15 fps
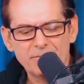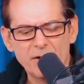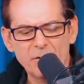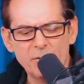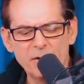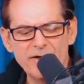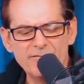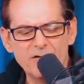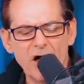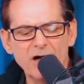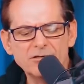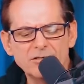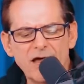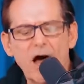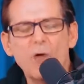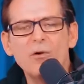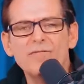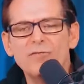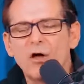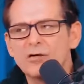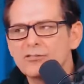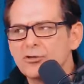But now
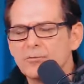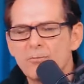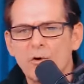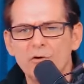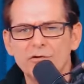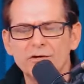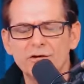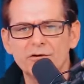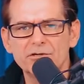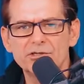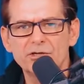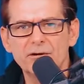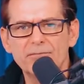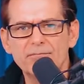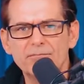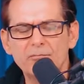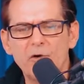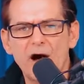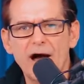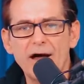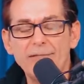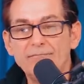we've lost our moral leadership.
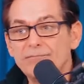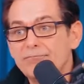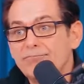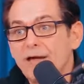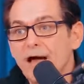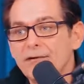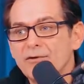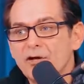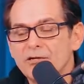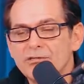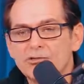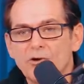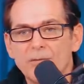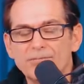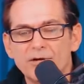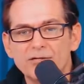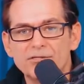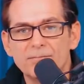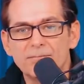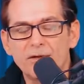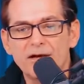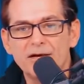Why? No, because Trump
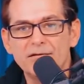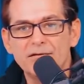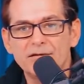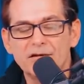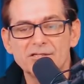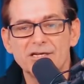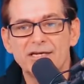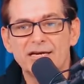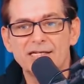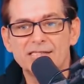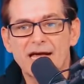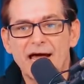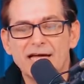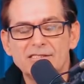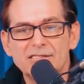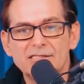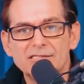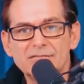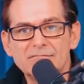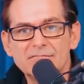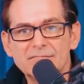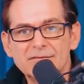doesn't kiss ass.
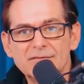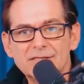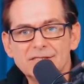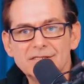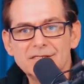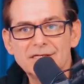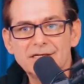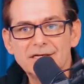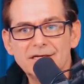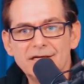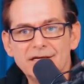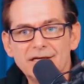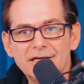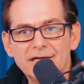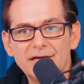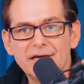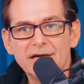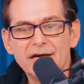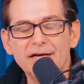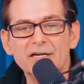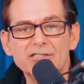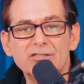
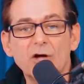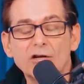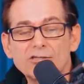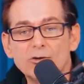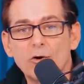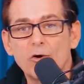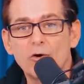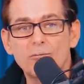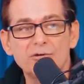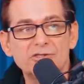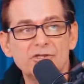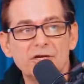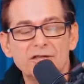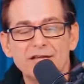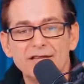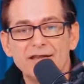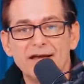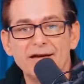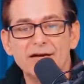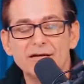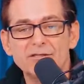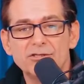He just does the horrible shit that
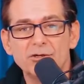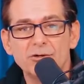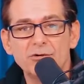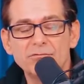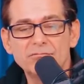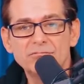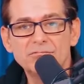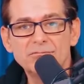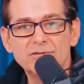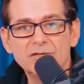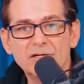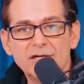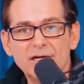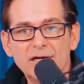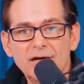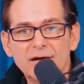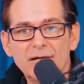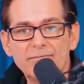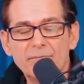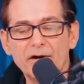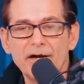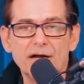they did too,
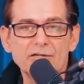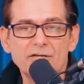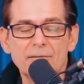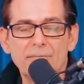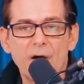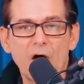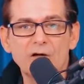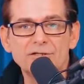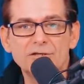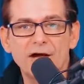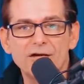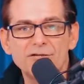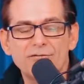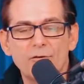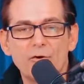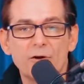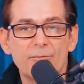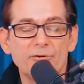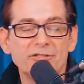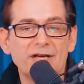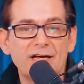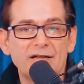but he doesn't apologize for it or
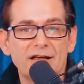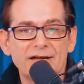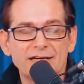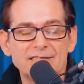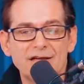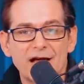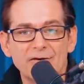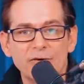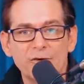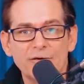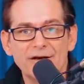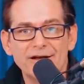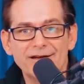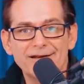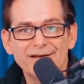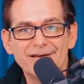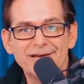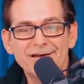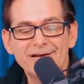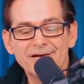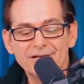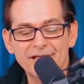pretend like he's not doing it
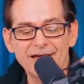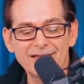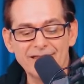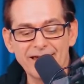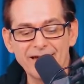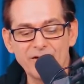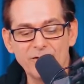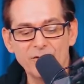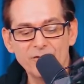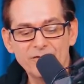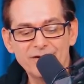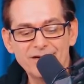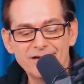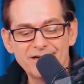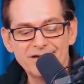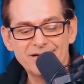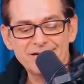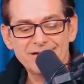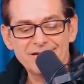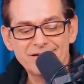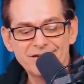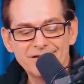like they do.
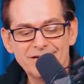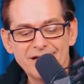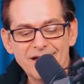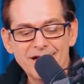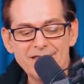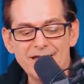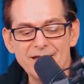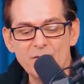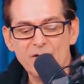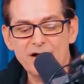And then he